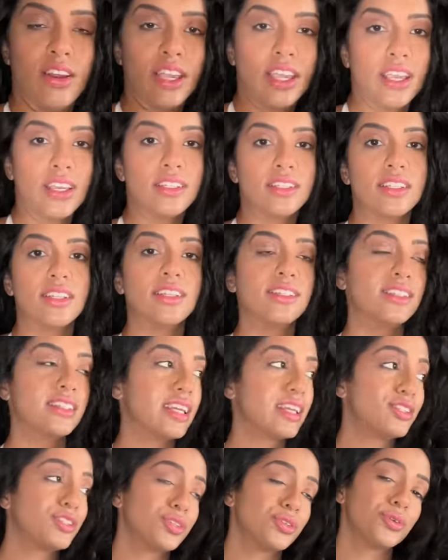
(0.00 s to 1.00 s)
Guys, it is
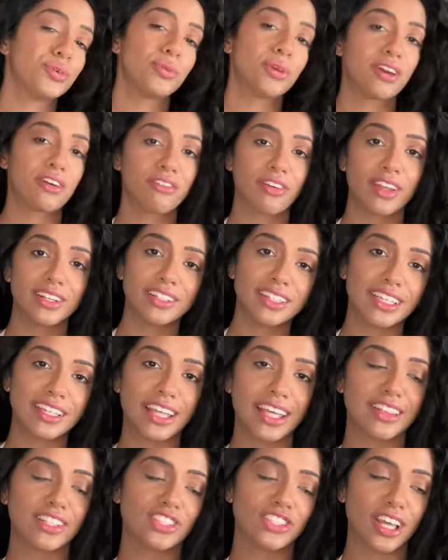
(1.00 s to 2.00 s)
day 2. We are finally,
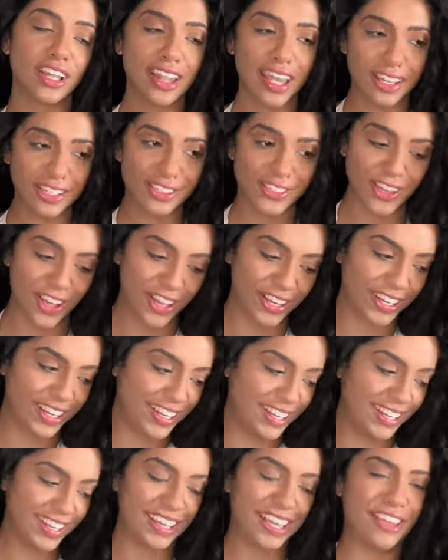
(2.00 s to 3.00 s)
like, the jet lag is gone,
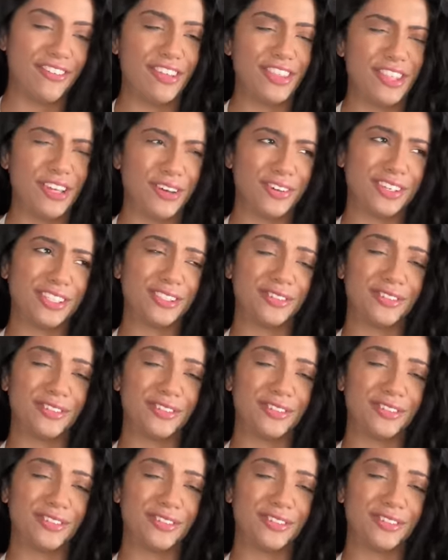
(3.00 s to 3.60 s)
even though it's